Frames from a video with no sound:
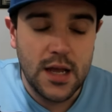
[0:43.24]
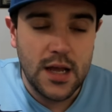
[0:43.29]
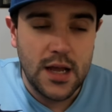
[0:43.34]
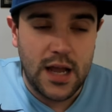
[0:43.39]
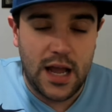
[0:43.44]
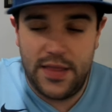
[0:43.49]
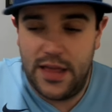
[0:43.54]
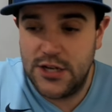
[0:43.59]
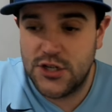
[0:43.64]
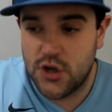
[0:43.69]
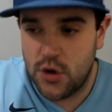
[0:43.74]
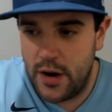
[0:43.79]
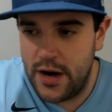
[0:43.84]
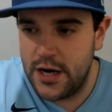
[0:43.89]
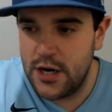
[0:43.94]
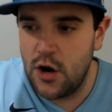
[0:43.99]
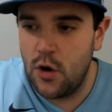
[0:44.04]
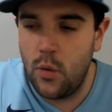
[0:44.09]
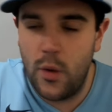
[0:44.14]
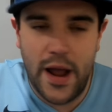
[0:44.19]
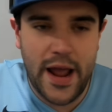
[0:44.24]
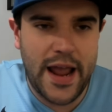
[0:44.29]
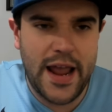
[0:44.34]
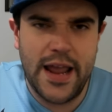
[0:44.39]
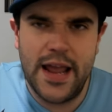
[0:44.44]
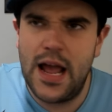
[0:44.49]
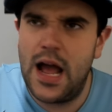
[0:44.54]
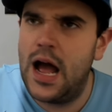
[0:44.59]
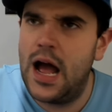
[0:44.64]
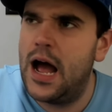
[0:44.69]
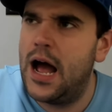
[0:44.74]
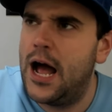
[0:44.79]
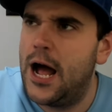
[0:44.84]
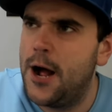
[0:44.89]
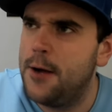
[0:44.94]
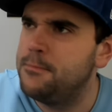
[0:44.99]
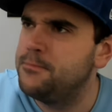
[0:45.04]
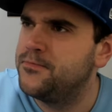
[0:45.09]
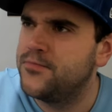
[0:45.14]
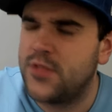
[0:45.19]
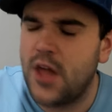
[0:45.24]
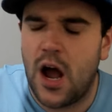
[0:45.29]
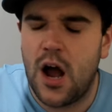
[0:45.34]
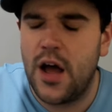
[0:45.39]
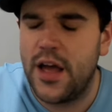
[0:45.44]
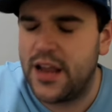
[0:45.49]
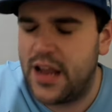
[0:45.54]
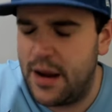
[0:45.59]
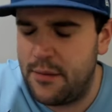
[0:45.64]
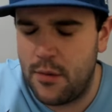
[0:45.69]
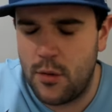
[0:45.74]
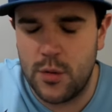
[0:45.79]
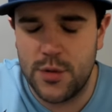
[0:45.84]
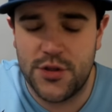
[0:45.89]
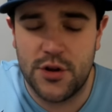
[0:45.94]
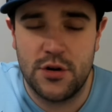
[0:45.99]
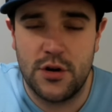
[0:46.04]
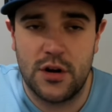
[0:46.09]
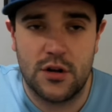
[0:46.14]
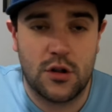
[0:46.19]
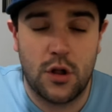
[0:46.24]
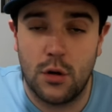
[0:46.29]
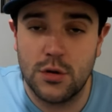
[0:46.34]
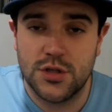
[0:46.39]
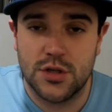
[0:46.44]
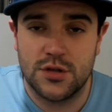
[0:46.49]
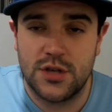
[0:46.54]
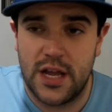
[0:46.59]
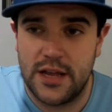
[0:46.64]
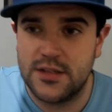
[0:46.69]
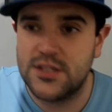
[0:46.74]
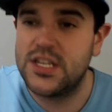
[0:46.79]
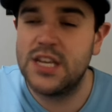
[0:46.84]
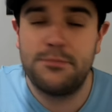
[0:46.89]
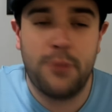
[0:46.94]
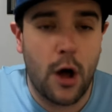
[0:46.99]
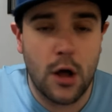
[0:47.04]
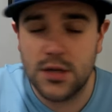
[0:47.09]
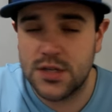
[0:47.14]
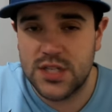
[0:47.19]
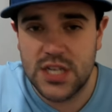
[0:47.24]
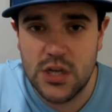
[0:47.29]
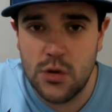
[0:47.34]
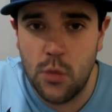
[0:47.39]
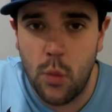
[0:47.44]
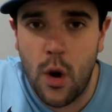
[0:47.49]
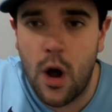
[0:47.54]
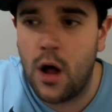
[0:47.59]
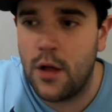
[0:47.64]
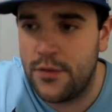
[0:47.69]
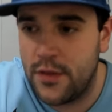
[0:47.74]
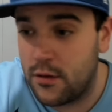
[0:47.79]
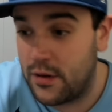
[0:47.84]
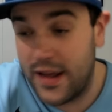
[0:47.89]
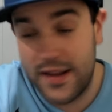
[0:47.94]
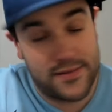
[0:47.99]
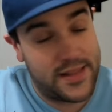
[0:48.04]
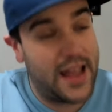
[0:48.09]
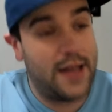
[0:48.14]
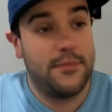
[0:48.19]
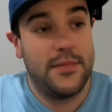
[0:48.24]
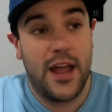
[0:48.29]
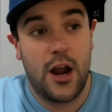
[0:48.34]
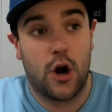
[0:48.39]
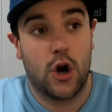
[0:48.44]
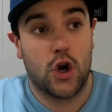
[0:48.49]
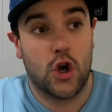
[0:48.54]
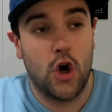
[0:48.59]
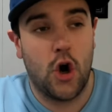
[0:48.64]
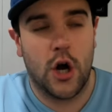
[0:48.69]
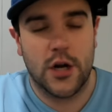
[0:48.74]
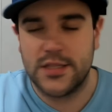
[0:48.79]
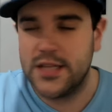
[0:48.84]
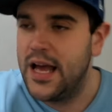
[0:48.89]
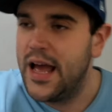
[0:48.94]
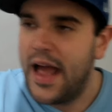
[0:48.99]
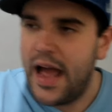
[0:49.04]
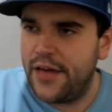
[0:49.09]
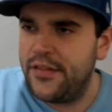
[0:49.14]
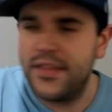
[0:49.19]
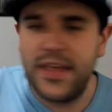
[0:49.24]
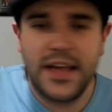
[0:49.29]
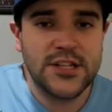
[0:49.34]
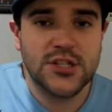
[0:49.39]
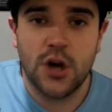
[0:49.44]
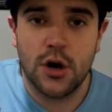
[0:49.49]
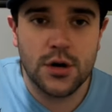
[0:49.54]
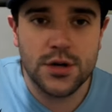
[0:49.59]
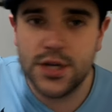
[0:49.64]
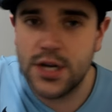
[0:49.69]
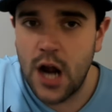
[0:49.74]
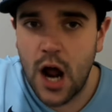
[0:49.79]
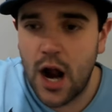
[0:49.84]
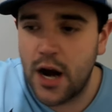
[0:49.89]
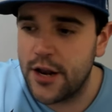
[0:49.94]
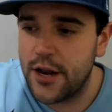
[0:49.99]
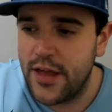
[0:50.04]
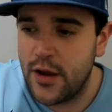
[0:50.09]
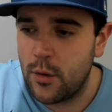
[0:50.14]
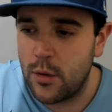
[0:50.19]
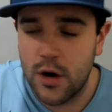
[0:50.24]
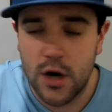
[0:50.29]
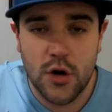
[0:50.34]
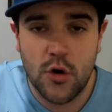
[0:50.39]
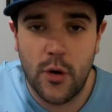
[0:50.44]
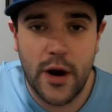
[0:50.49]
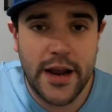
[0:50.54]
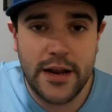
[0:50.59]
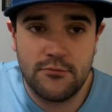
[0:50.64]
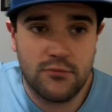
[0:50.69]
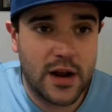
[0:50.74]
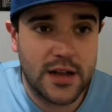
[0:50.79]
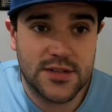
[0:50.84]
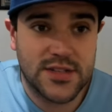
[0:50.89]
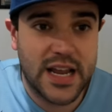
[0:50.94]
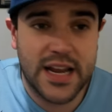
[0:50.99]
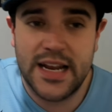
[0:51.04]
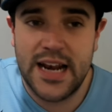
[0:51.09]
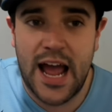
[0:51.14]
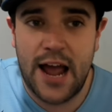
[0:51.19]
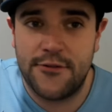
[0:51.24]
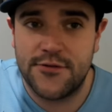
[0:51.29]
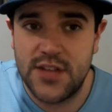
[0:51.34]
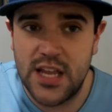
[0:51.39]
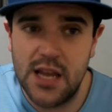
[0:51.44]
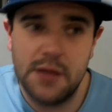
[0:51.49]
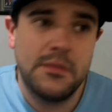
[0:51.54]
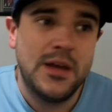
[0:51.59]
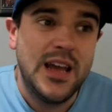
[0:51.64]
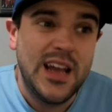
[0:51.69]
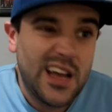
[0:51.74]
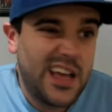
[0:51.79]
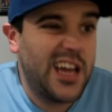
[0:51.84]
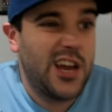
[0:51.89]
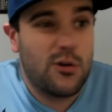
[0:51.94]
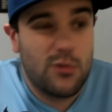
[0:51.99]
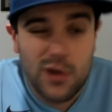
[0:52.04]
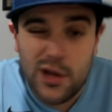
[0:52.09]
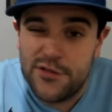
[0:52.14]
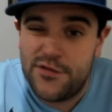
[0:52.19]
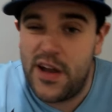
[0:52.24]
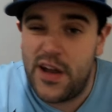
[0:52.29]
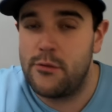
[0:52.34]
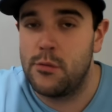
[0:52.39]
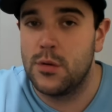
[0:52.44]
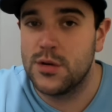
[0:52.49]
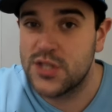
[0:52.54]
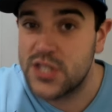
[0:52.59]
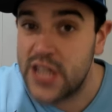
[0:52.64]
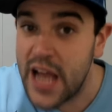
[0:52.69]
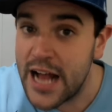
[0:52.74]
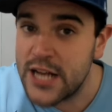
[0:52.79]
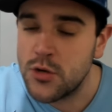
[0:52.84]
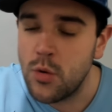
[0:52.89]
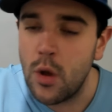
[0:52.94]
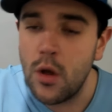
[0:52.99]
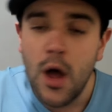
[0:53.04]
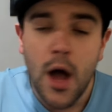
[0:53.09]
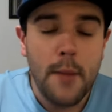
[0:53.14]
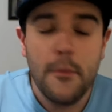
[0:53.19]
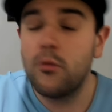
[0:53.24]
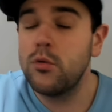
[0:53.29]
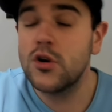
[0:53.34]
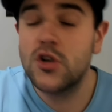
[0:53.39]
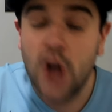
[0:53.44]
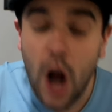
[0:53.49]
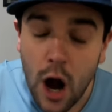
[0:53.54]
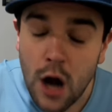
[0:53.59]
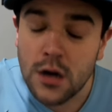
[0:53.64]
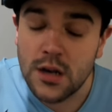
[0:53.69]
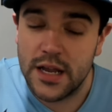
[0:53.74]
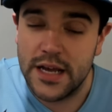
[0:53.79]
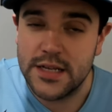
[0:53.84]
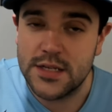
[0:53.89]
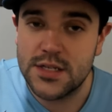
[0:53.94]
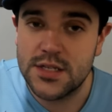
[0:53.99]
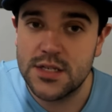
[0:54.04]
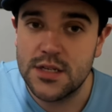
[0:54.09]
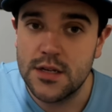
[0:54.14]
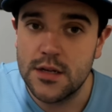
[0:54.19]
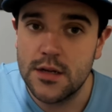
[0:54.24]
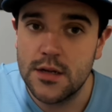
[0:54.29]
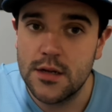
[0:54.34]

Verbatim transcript: And they traded away, um, oh, I can't remember what their closer's name, See Paul Sewald. And they're like, damn, they are cooked. And then they turned it on and they were a great second half team. They had a really favorable schedule. But regardless,